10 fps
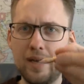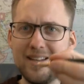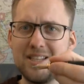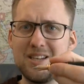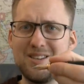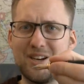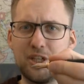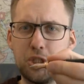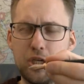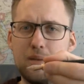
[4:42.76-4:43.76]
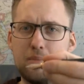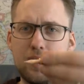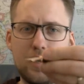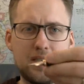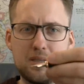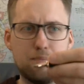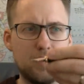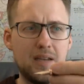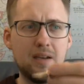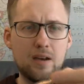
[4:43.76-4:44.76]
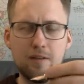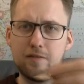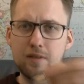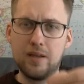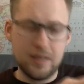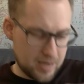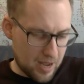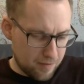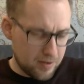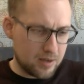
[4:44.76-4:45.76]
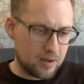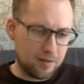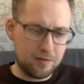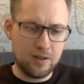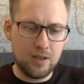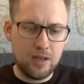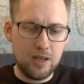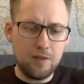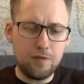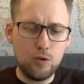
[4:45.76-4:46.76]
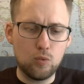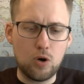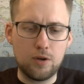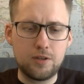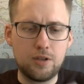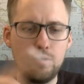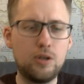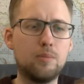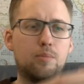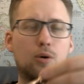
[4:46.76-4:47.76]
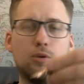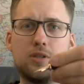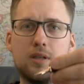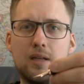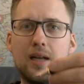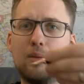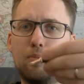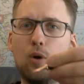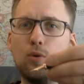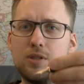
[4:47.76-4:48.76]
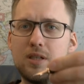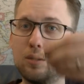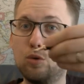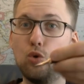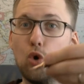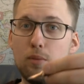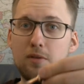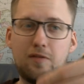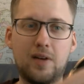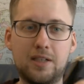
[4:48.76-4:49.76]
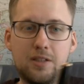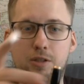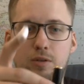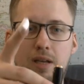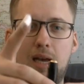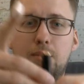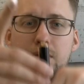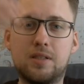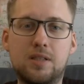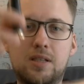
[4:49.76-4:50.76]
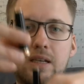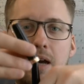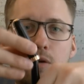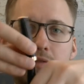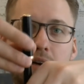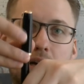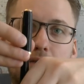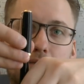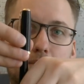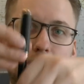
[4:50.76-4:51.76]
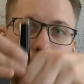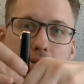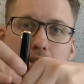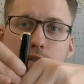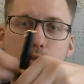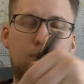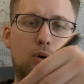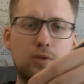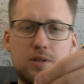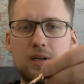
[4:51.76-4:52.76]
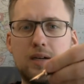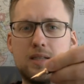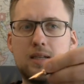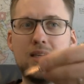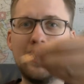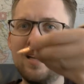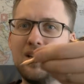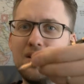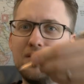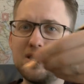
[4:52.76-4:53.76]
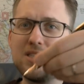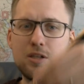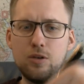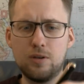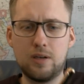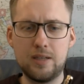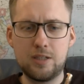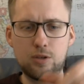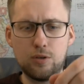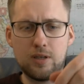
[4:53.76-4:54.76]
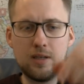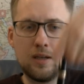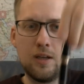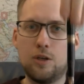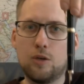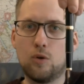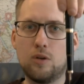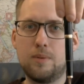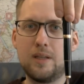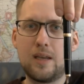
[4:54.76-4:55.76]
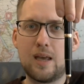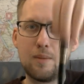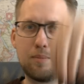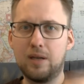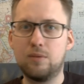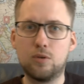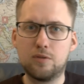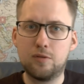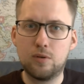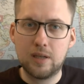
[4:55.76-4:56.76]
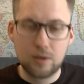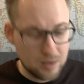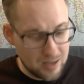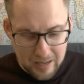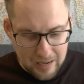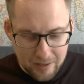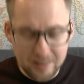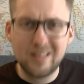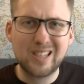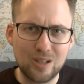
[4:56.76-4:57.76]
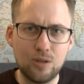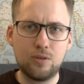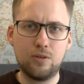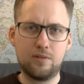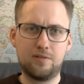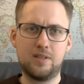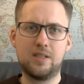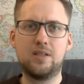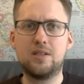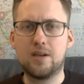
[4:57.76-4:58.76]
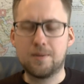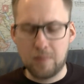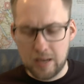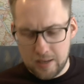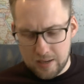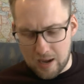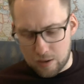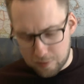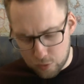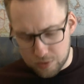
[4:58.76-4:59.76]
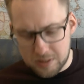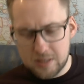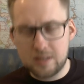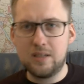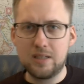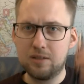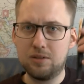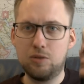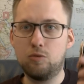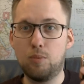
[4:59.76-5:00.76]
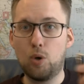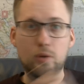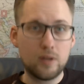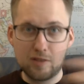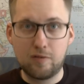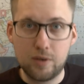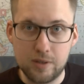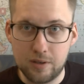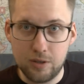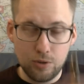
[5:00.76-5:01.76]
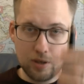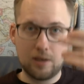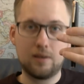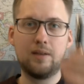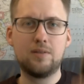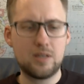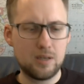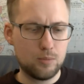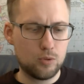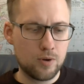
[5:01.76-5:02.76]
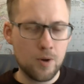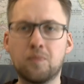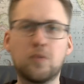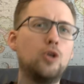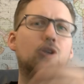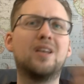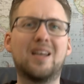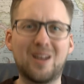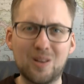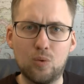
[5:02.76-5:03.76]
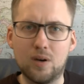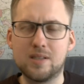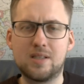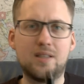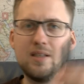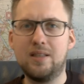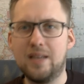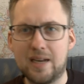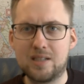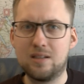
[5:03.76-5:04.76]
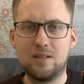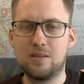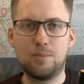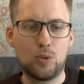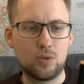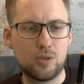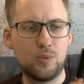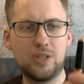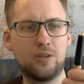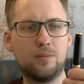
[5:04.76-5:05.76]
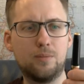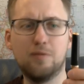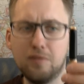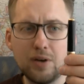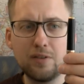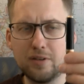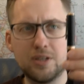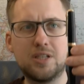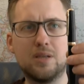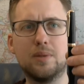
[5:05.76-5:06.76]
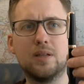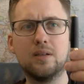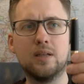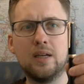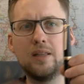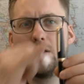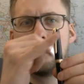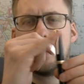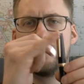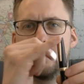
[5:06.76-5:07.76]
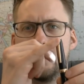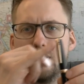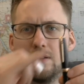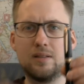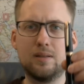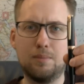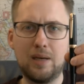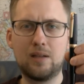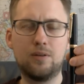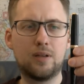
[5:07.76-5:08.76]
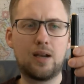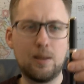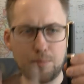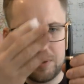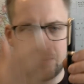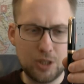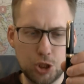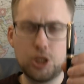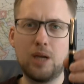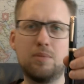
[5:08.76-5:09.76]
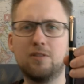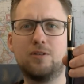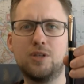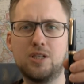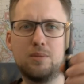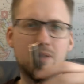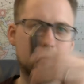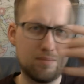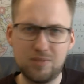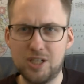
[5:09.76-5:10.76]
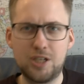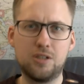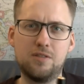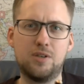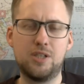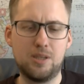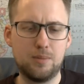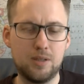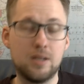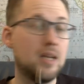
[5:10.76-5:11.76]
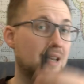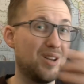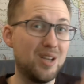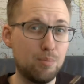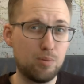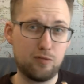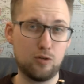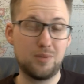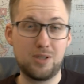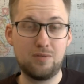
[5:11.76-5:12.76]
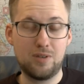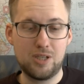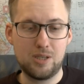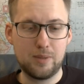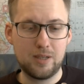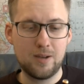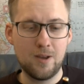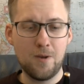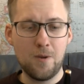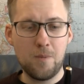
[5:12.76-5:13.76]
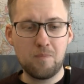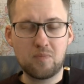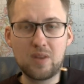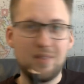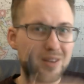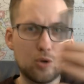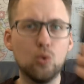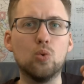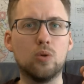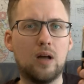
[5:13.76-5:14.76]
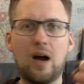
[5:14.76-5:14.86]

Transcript: It's a nice shape. It's big enough, it's heavy enough, if you want, you can post it and it posts in a normal fashion so the cap doesn't stick out for half a meter. It just posts nicely. This is good. It's sturdy. You can hold by the cap, pen won't fall out. I think there's a lot going for this design. Now, of course, this is a discontinued model. As far as I know, you can't get this anymore. You can get other ones, the, the Excellence models, which are very, very similar. They don't have the, the, the metal on the clip, but in shape they're very similar. Section is very similar. Nib performance is very similar. They're cool.